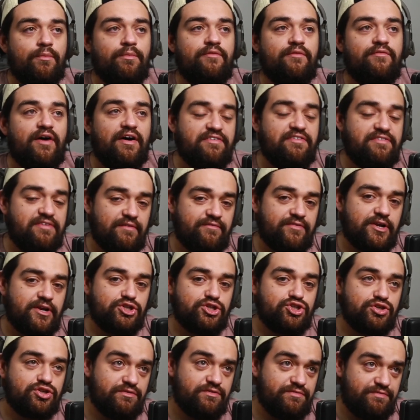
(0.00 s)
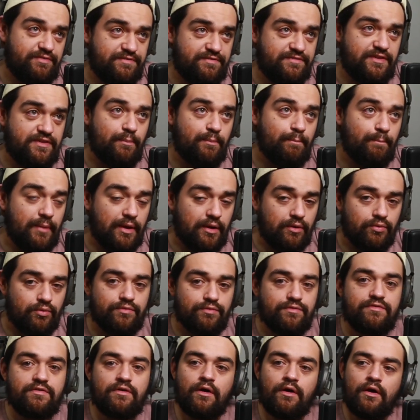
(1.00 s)
of our 750
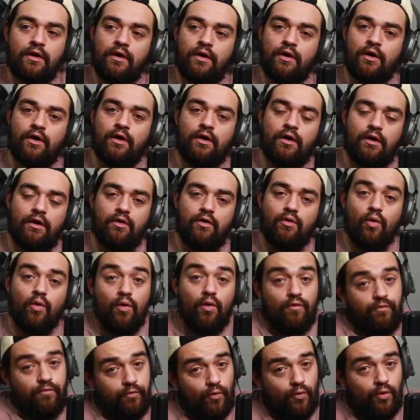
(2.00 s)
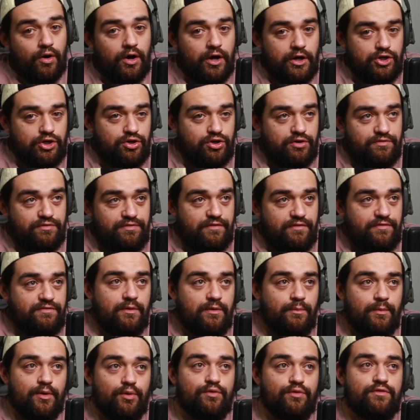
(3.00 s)
mils or
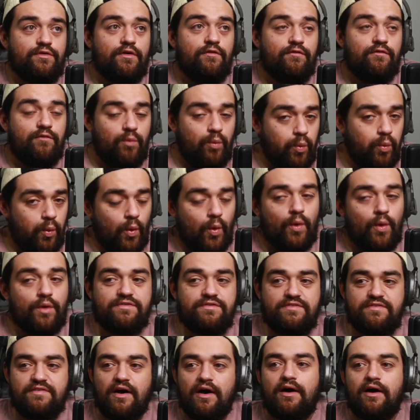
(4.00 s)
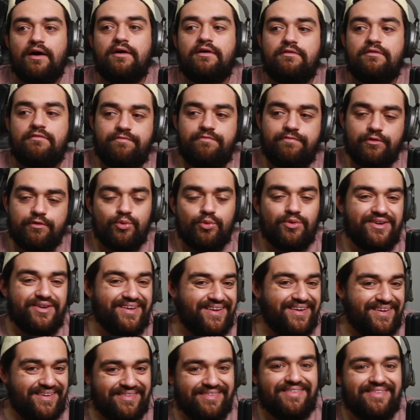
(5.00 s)
450 mils of water fluid
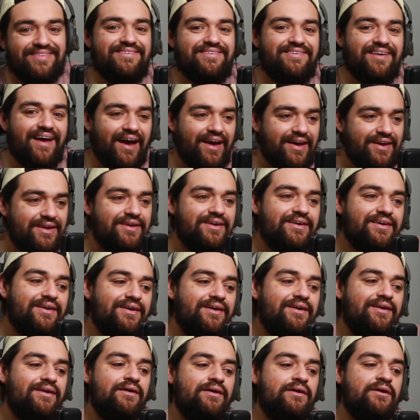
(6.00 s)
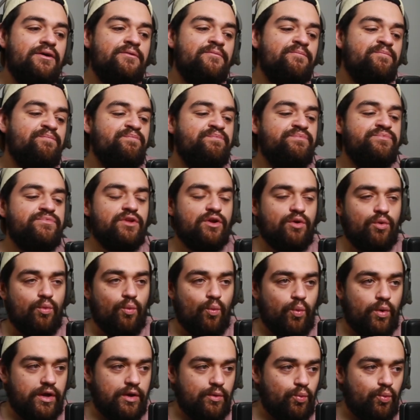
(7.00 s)
intake,
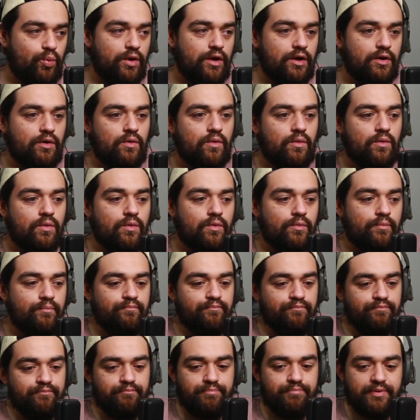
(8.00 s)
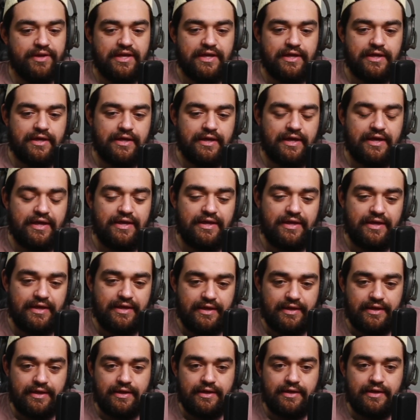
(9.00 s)
we will be
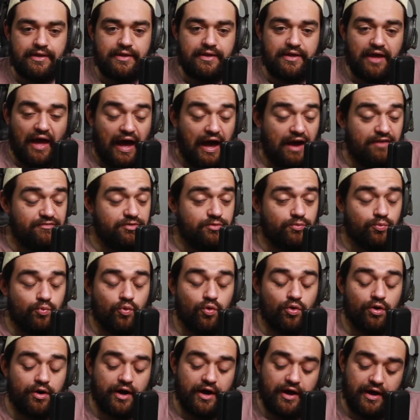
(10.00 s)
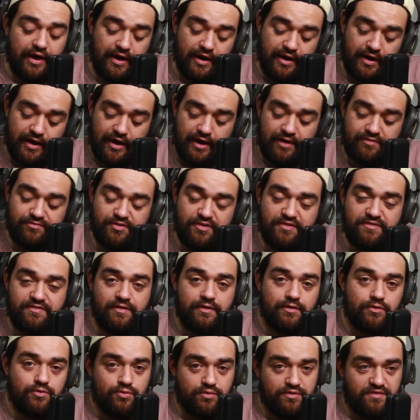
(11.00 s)
having water at every
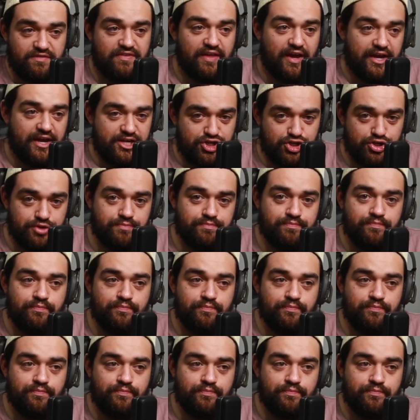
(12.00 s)
single station.